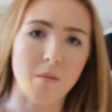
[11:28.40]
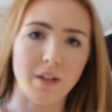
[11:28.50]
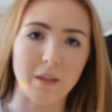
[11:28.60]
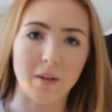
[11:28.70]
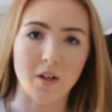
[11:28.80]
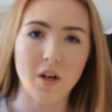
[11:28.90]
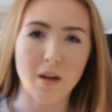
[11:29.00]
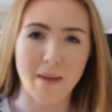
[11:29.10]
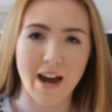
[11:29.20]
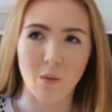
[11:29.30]
to my body but not
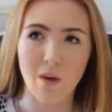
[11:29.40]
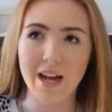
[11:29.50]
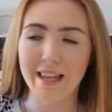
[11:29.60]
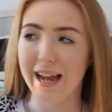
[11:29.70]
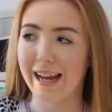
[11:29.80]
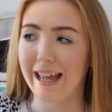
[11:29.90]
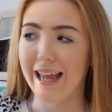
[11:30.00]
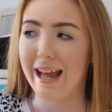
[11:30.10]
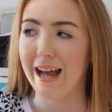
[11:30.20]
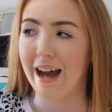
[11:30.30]
in a bad way. Like
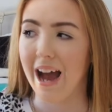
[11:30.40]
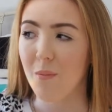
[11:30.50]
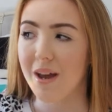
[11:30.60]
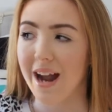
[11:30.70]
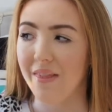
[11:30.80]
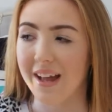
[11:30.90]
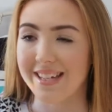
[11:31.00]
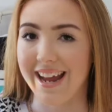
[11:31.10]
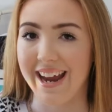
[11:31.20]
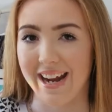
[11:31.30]
I went out
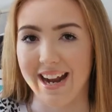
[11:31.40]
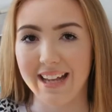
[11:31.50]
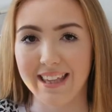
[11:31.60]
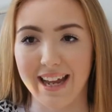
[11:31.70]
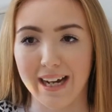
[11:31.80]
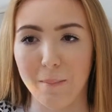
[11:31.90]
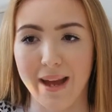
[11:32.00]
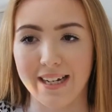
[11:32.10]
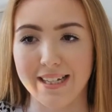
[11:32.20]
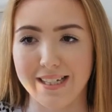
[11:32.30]
that day, I had like
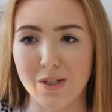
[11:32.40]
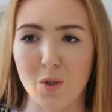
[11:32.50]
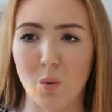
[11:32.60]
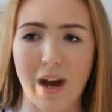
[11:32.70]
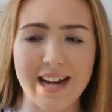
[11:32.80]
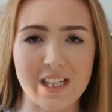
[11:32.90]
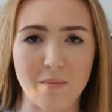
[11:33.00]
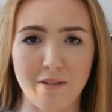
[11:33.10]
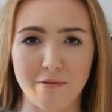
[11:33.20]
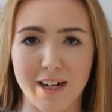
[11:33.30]
Macca's twice
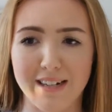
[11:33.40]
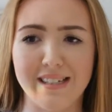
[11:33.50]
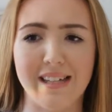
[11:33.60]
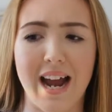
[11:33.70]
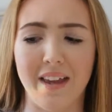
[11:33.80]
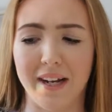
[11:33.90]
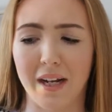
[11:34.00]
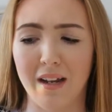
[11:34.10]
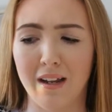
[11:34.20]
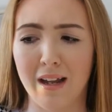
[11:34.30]
with my friends, I had
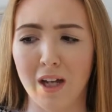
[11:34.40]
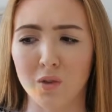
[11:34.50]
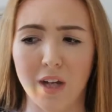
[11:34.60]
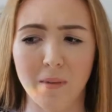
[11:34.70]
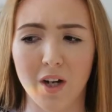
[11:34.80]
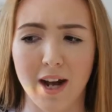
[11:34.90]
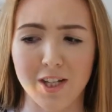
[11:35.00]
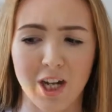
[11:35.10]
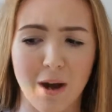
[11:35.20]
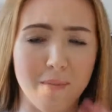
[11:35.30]
like crap little
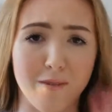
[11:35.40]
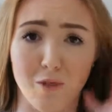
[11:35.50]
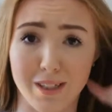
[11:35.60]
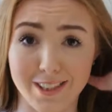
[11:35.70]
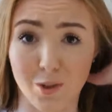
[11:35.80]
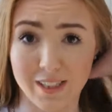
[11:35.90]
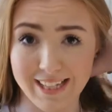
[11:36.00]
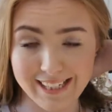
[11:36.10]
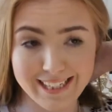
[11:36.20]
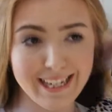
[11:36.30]
ice cream, I've been really naughty
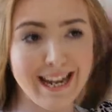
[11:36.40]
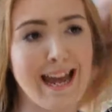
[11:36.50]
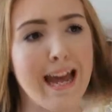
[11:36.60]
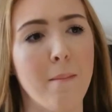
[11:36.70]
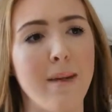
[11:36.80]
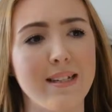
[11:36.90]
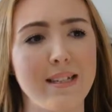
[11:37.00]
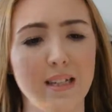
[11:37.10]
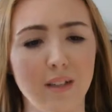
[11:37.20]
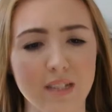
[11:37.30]
lately but
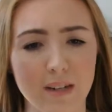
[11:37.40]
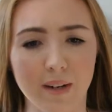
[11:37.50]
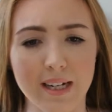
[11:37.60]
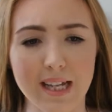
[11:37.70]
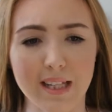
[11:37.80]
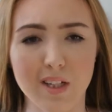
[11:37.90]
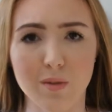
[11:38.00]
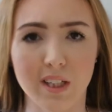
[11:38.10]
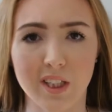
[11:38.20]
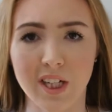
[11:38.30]
it's still for some reason,
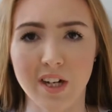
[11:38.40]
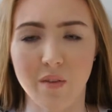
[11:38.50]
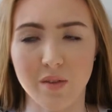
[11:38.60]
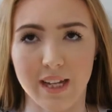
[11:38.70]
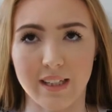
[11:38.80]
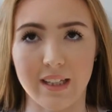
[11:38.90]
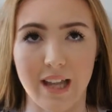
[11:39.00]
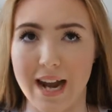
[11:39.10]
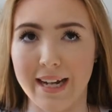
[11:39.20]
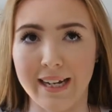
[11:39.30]
looks really good. I don't know if it was like the
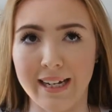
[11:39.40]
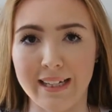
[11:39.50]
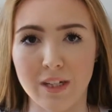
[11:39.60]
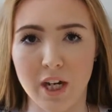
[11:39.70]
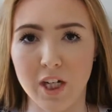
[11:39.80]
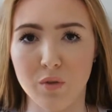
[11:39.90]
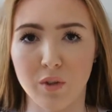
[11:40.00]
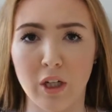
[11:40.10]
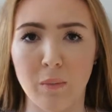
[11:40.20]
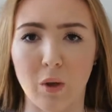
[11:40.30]
lighting in the change
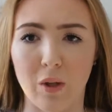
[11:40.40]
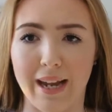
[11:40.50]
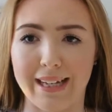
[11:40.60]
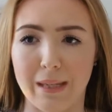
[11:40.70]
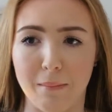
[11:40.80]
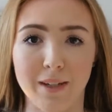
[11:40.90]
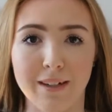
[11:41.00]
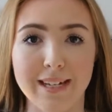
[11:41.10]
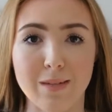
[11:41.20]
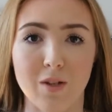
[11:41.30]
room or like the
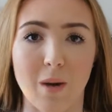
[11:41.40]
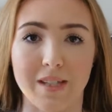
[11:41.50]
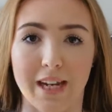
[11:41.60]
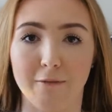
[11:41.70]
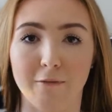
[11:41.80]
mirrors, which I wasn't